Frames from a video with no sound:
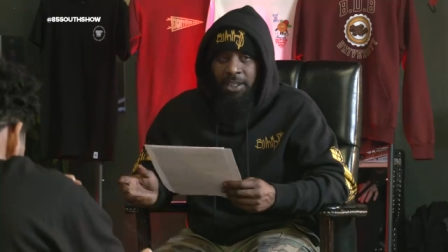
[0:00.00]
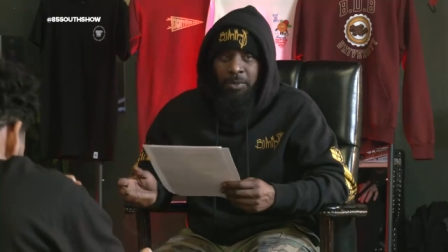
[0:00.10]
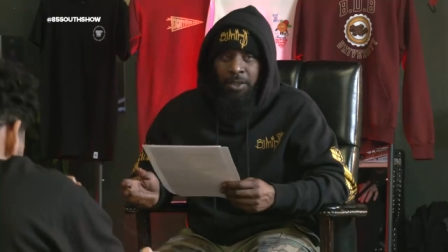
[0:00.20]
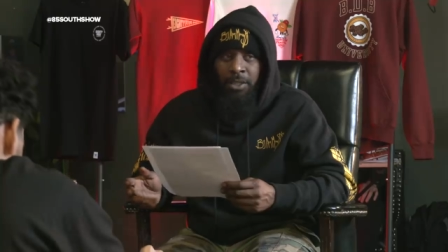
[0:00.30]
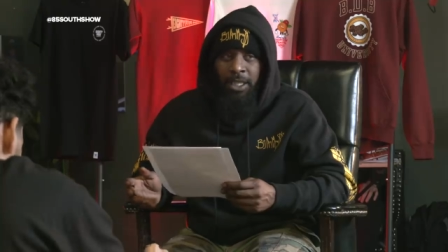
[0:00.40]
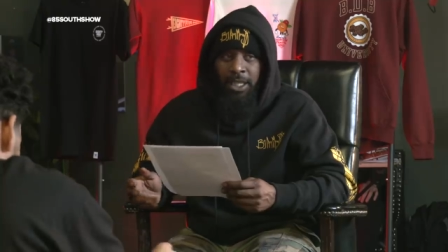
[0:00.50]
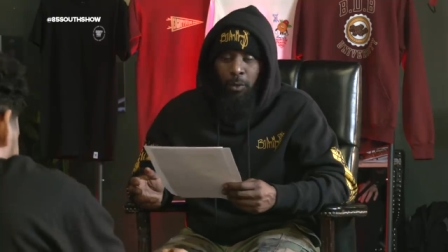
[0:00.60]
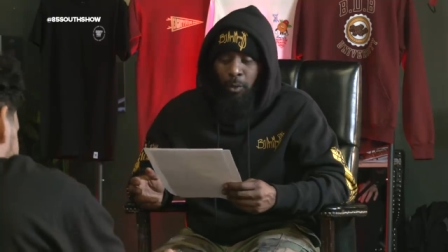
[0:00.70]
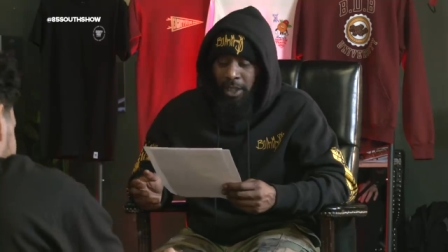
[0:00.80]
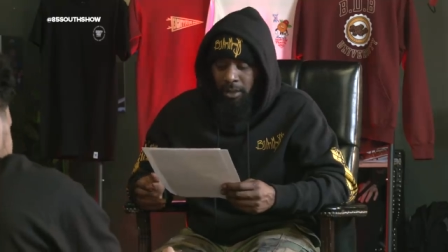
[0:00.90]
I just be
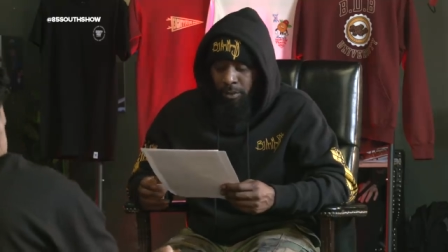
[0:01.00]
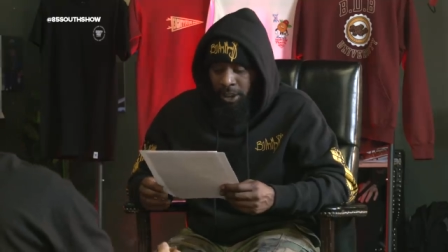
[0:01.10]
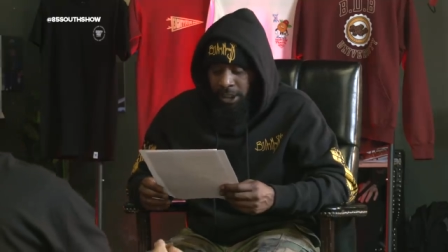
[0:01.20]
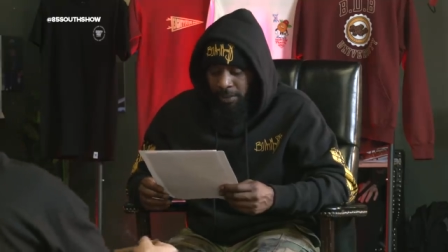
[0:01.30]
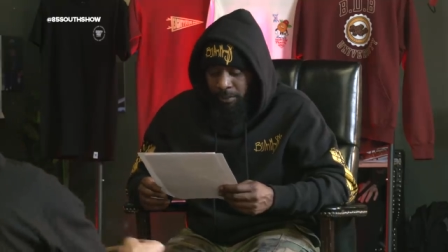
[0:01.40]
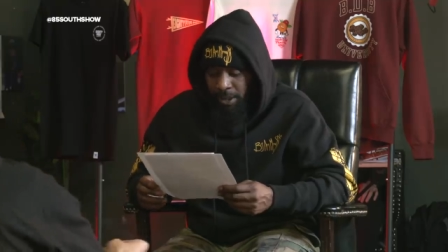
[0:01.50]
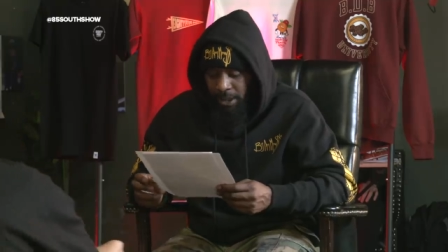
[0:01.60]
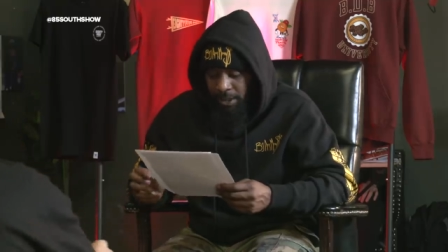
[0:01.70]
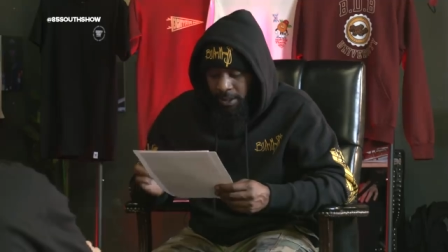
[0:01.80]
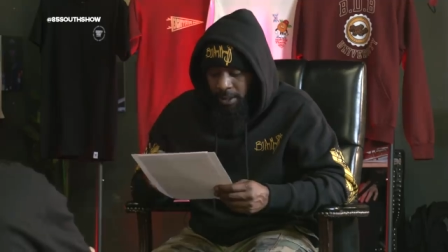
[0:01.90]
saying random shit, but